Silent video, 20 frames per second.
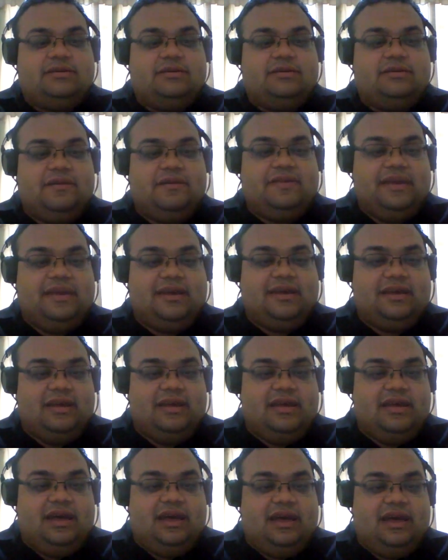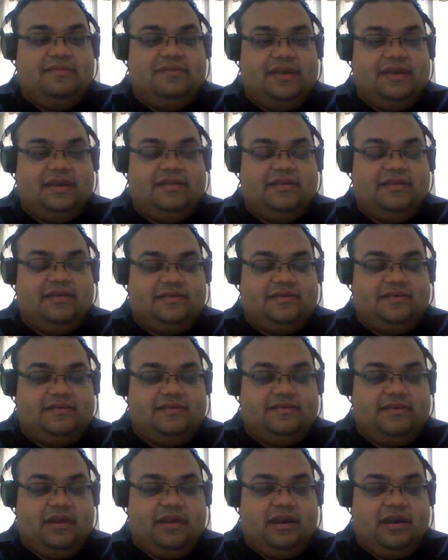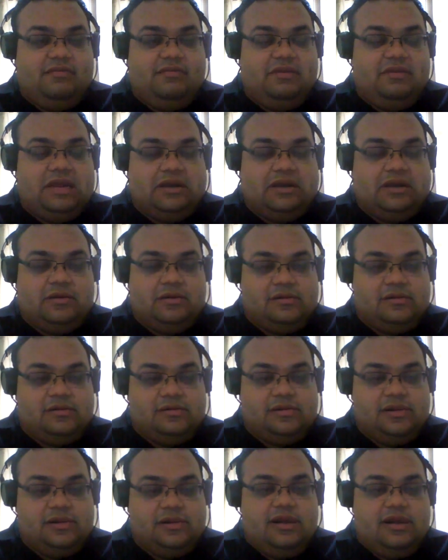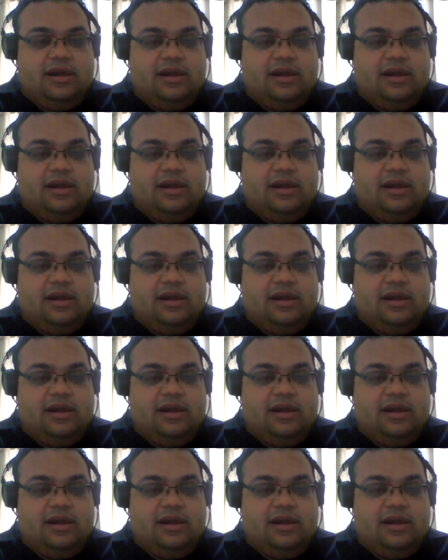So I think this is really cool.